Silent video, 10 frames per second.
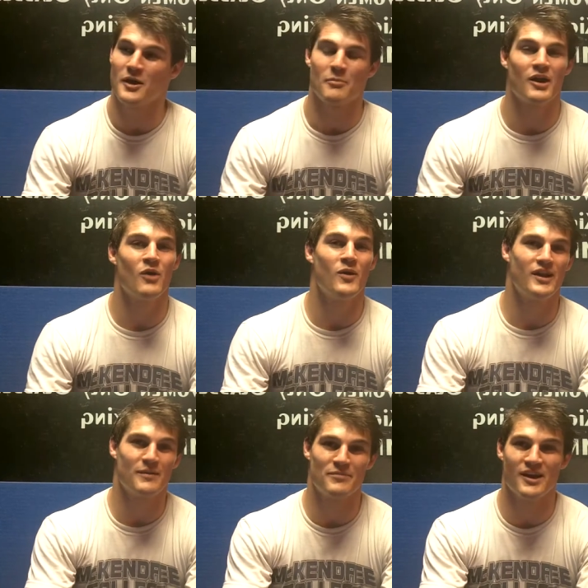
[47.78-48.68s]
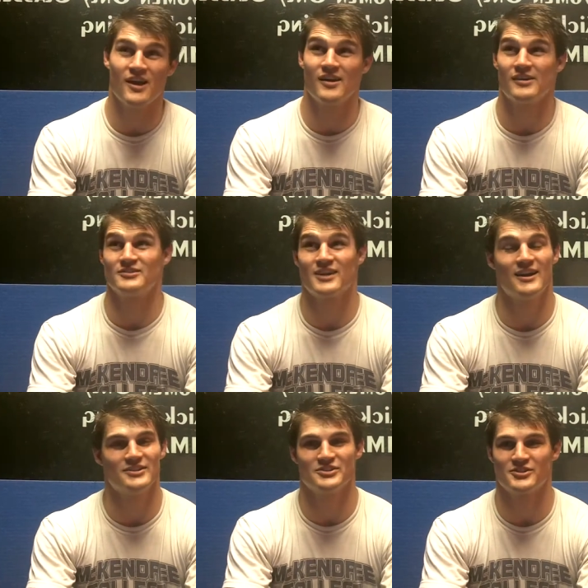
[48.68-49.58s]
But I went up there and I was
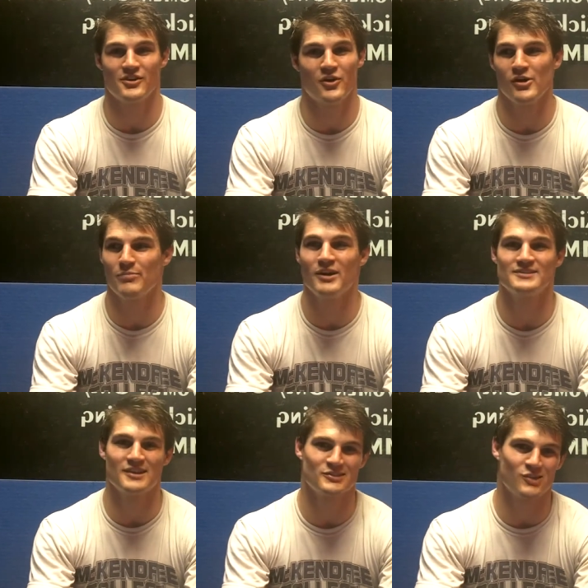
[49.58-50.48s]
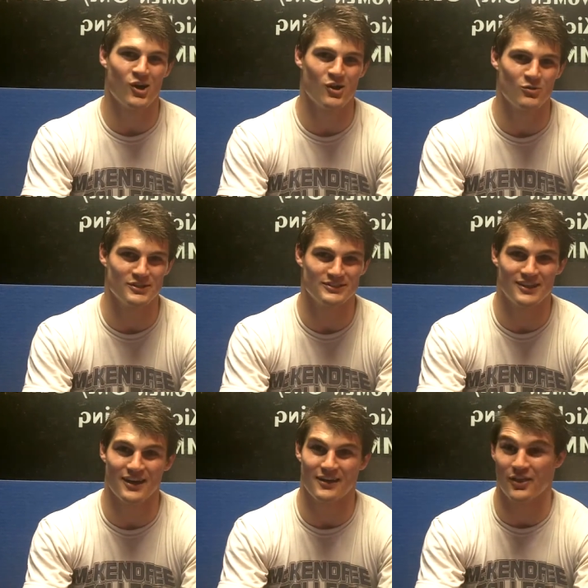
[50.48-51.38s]
kind of just the only place I saw was
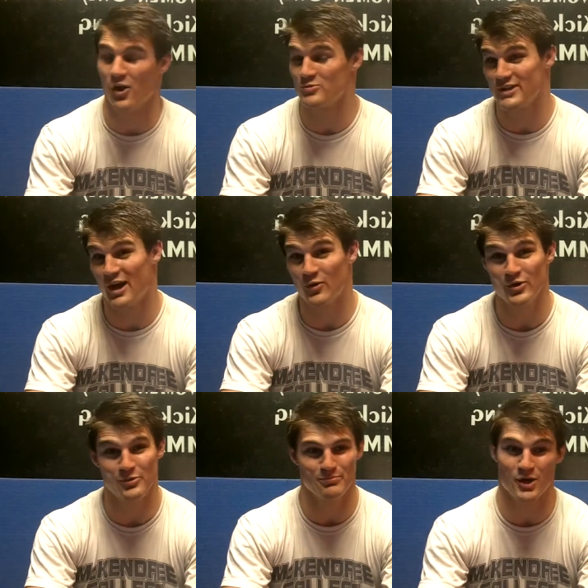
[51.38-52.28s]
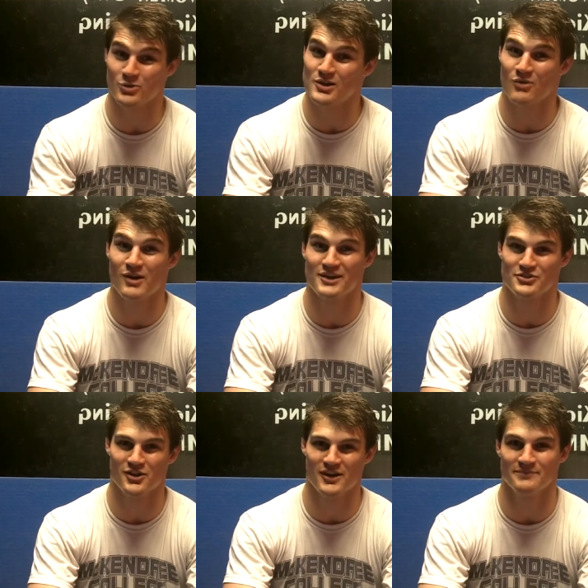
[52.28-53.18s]
uh, the hotel room, hotel
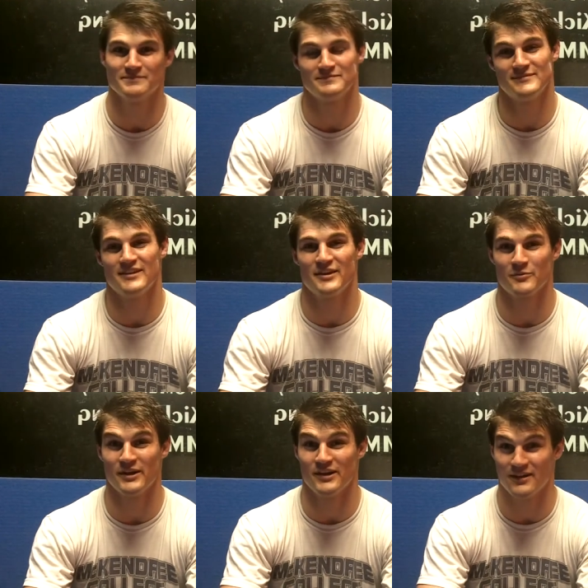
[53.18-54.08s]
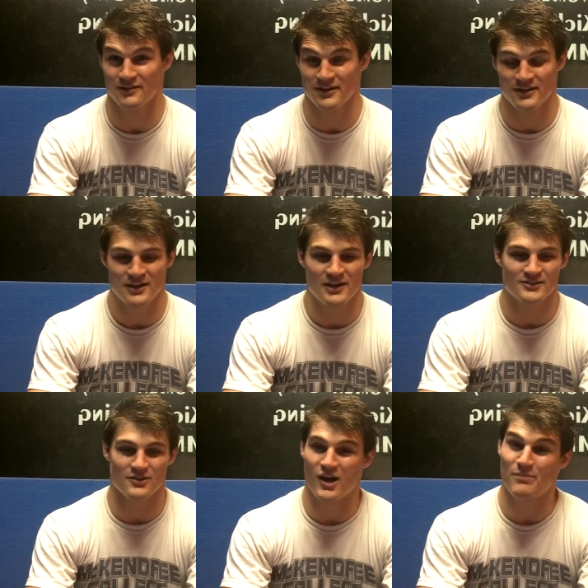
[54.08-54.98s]
restaurant, and the arena.
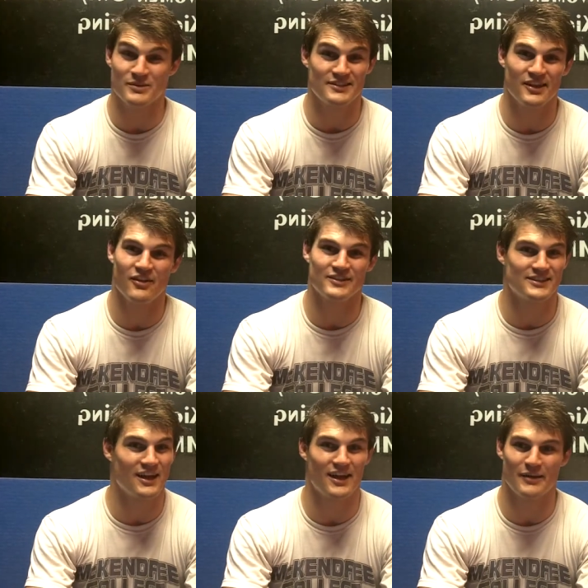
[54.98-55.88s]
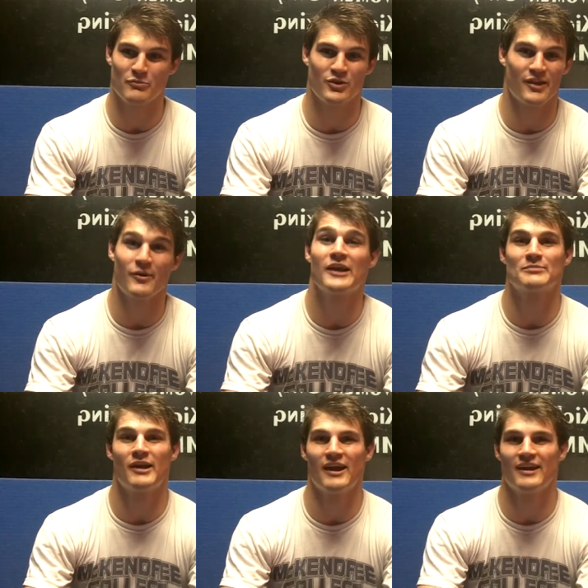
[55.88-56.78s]
So up until the time where they raised
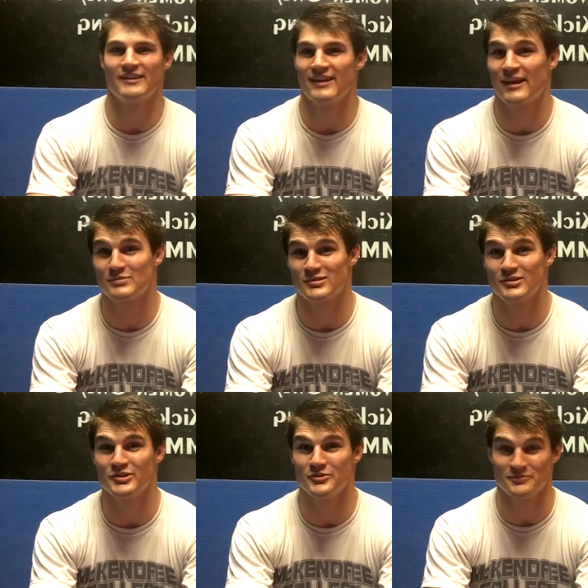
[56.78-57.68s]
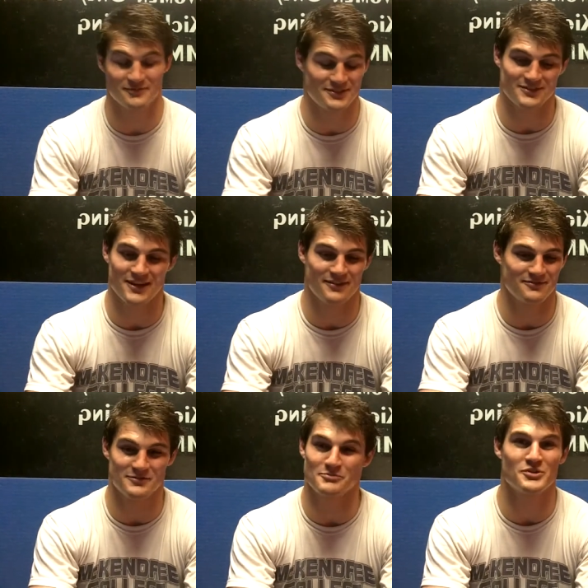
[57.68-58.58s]
my hand in the absolute, it was like
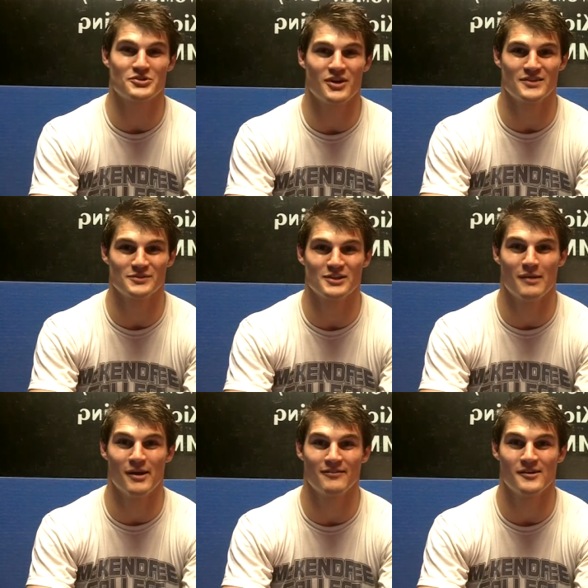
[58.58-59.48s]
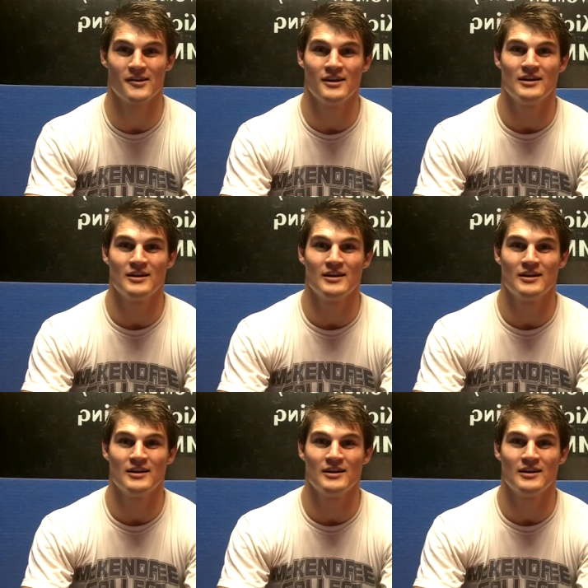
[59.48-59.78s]
it was the most stressful time ever.